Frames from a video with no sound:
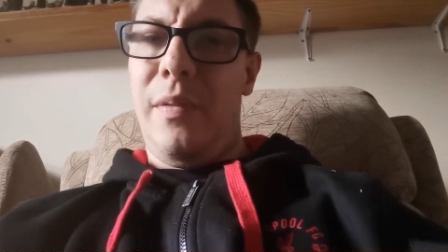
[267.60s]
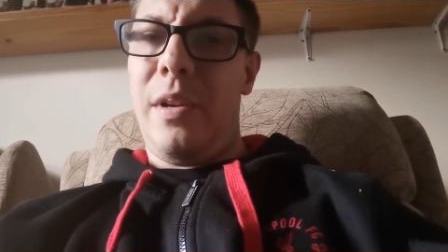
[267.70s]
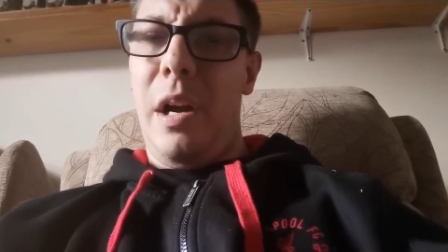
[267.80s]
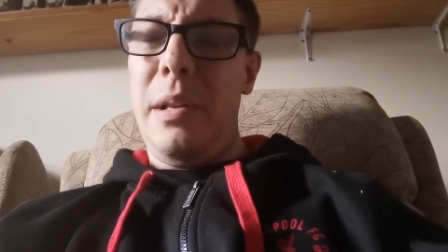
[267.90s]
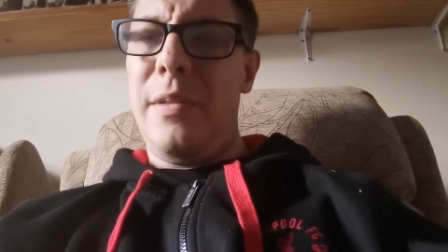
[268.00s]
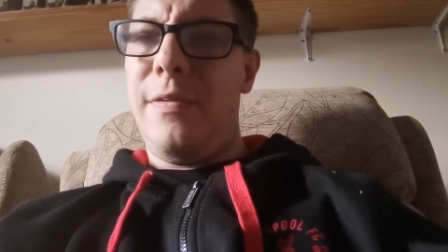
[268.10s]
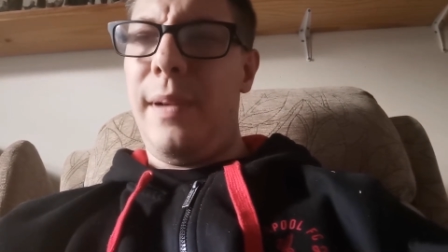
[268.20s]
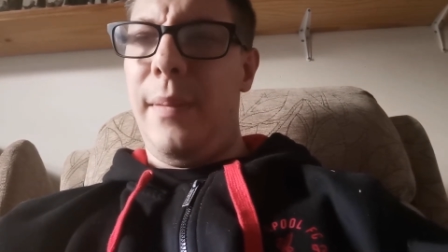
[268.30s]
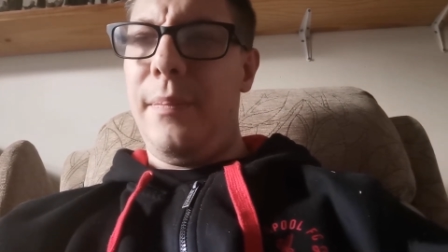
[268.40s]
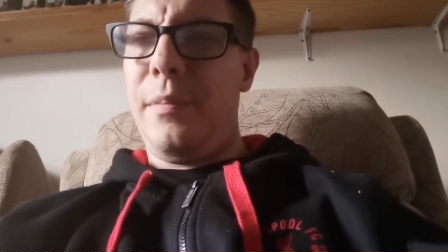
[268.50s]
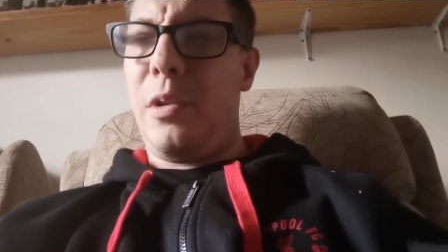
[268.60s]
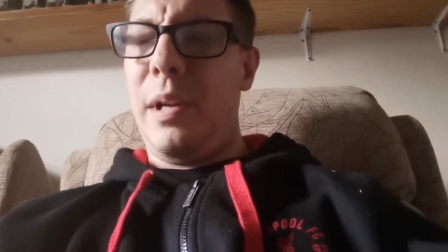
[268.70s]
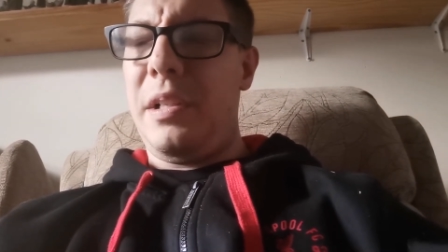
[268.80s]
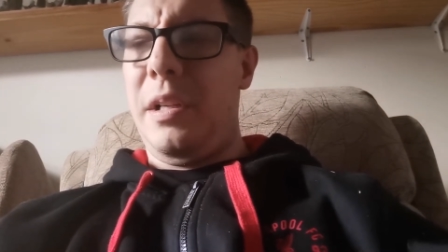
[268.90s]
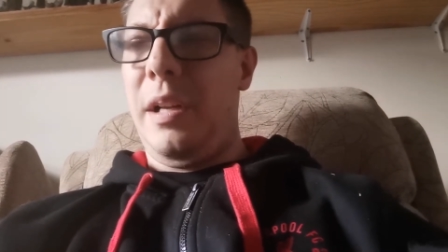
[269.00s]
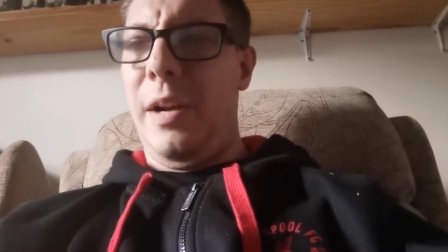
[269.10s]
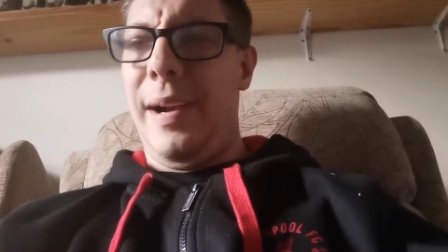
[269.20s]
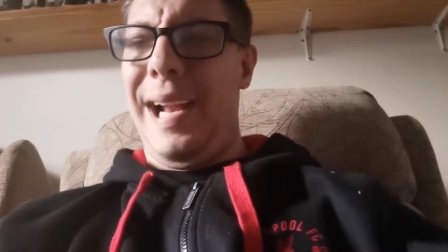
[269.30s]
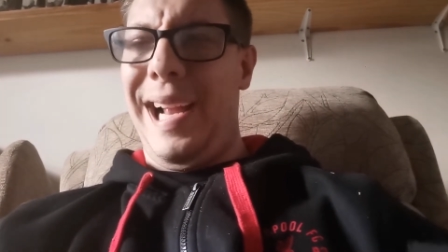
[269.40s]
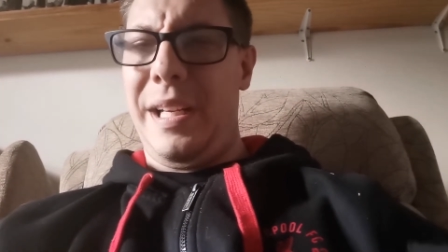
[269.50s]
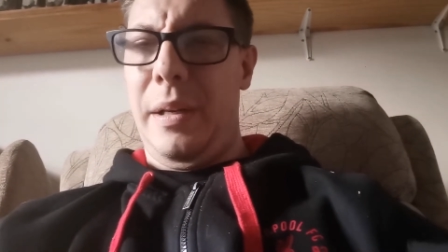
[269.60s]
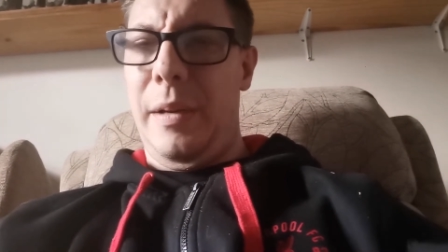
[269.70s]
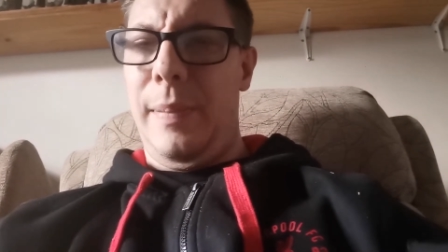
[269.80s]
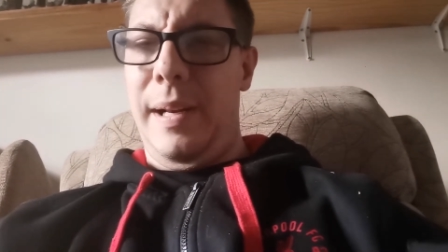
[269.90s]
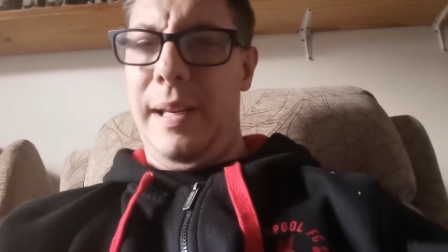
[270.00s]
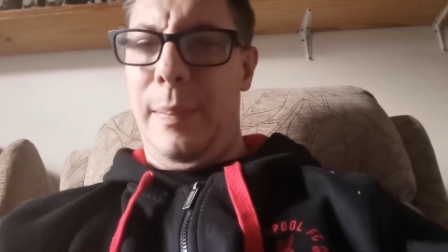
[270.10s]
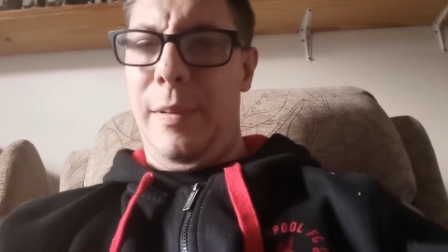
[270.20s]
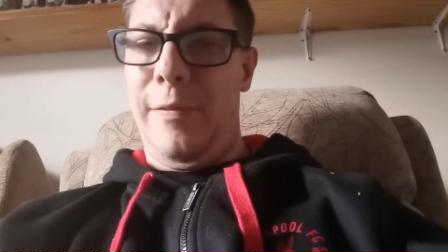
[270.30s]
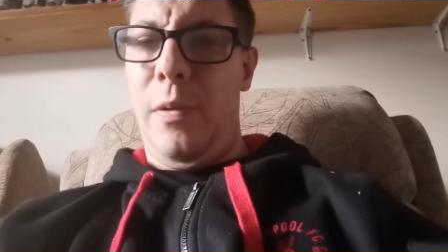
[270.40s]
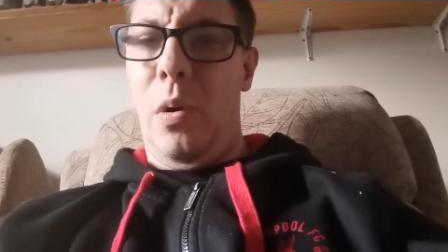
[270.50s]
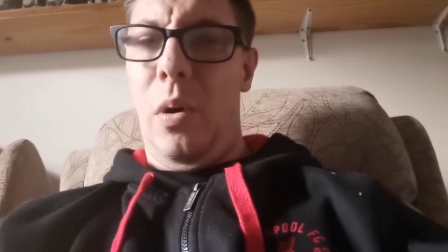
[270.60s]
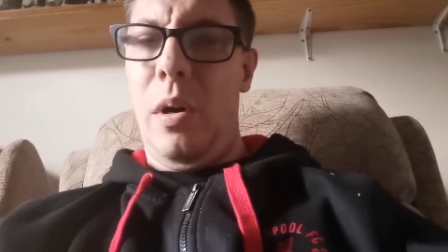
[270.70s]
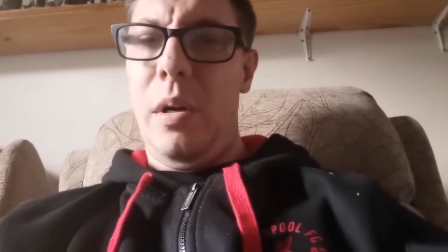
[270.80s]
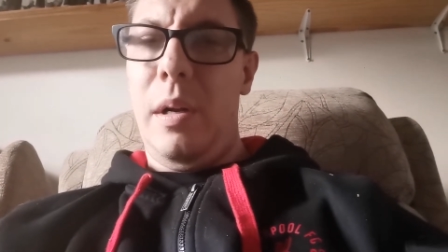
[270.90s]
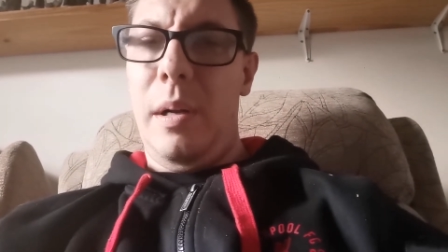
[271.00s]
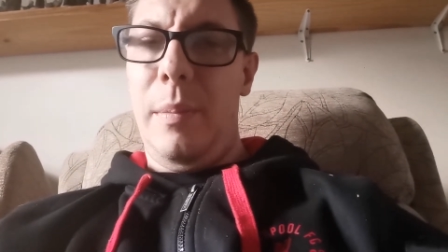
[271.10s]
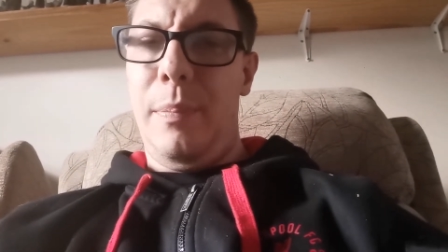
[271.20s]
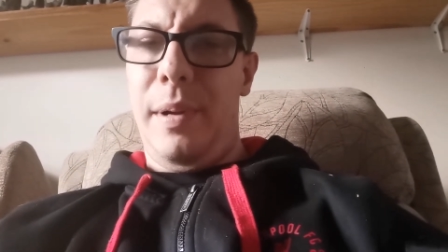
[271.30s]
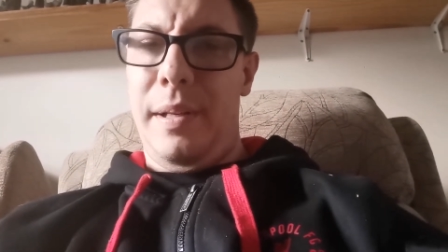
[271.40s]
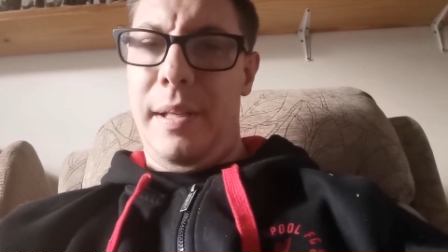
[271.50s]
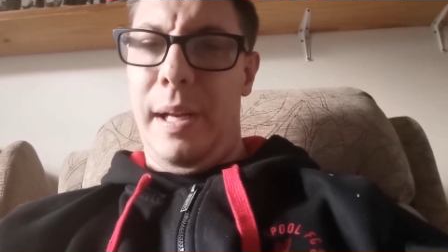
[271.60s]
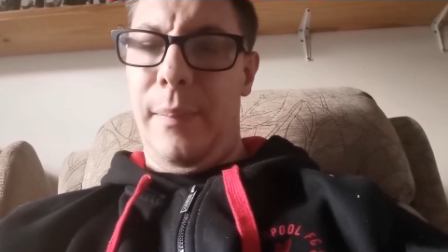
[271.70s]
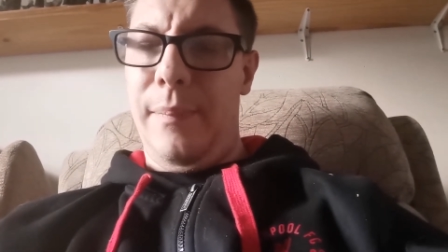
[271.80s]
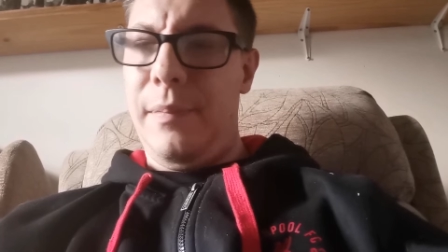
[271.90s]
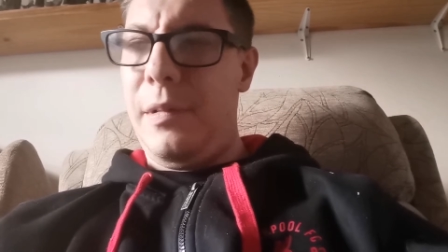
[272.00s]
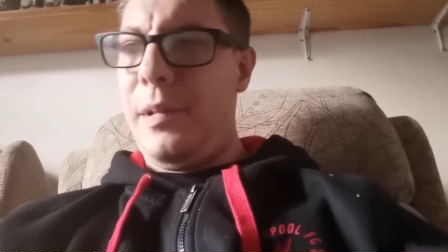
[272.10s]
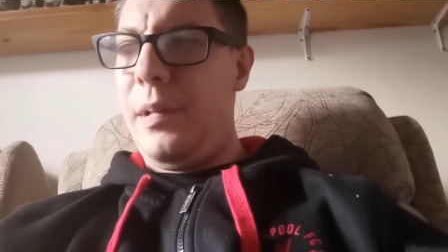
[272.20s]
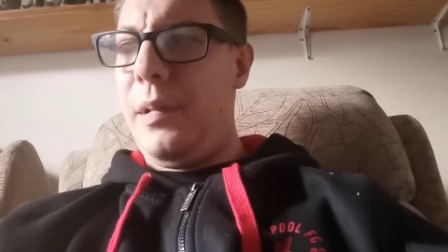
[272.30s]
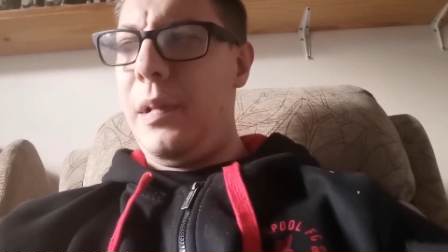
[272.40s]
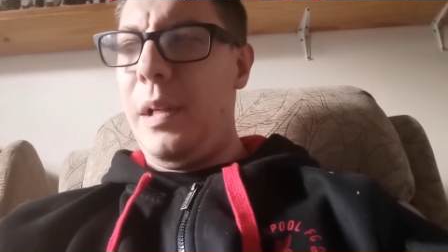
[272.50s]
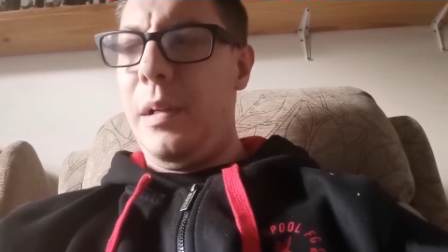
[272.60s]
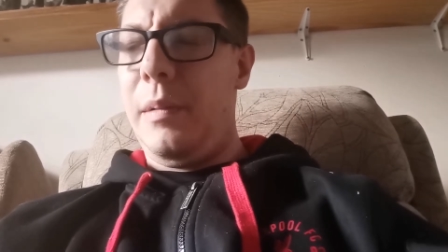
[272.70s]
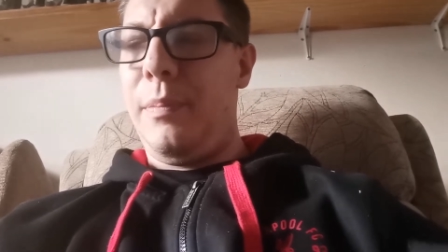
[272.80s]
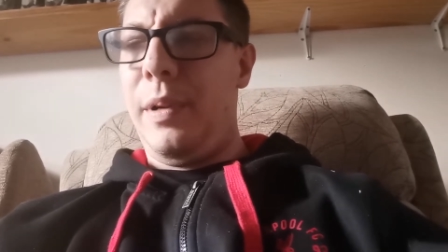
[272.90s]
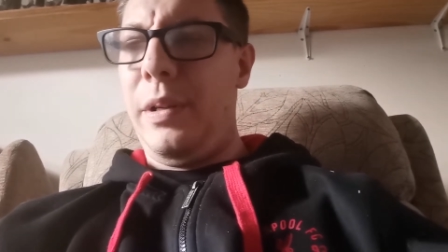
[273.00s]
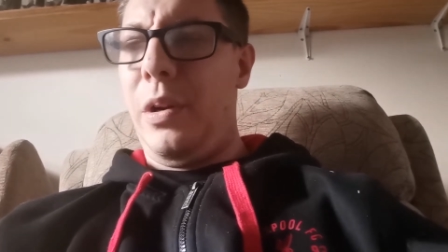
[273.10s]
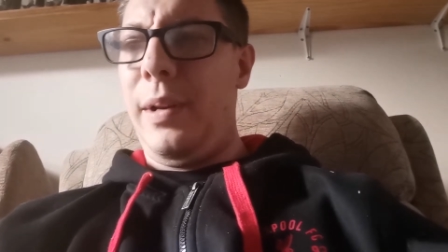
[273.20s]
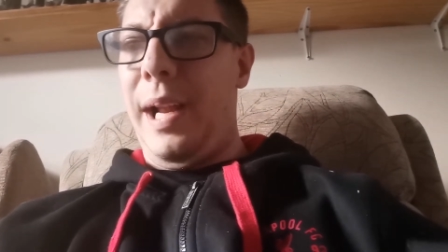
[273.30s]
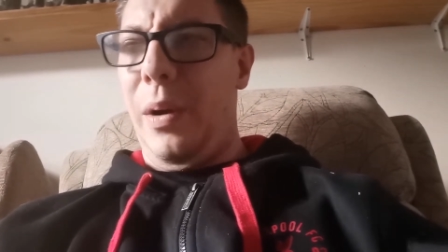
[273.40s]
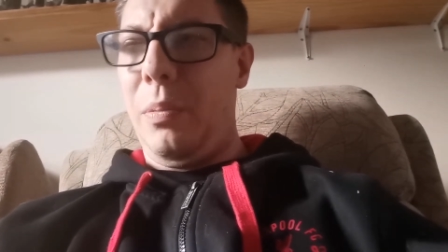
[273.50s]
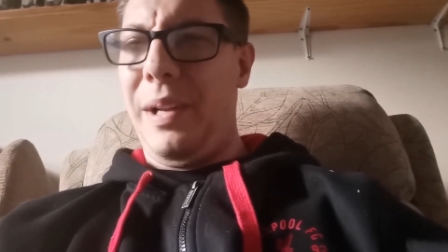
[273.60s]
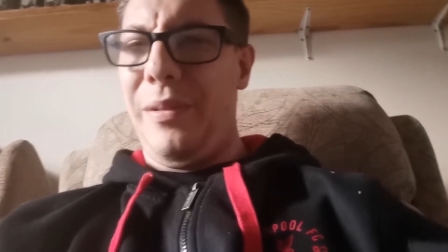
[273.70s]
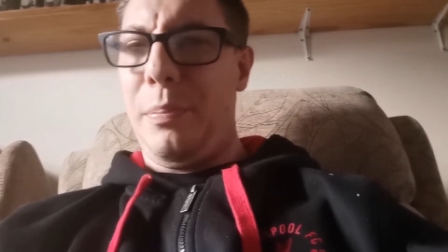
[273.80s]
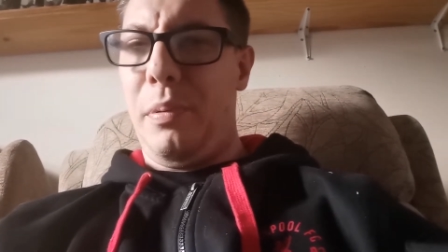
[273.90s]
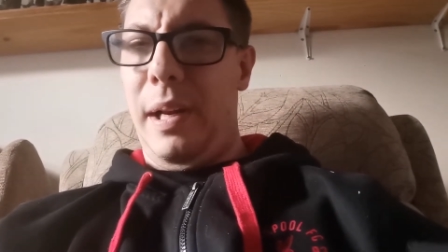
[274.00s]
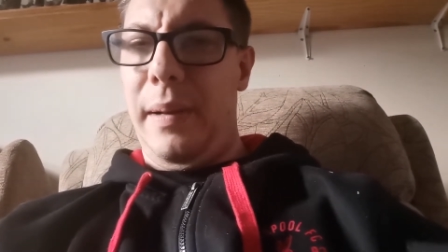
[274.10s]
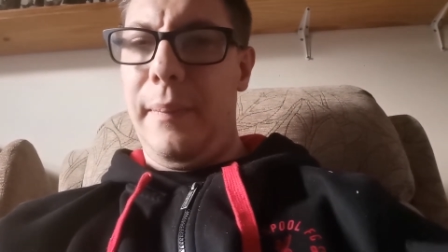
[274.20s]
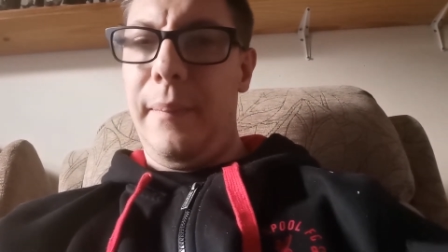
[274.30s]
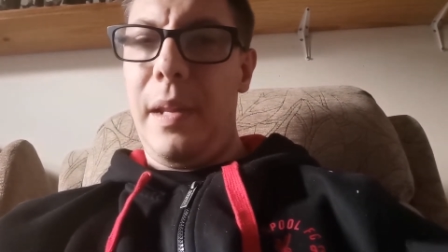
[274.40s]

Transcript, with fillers: I've kind of um, questioned her acting ability before, but um, but not now. That was brilliant.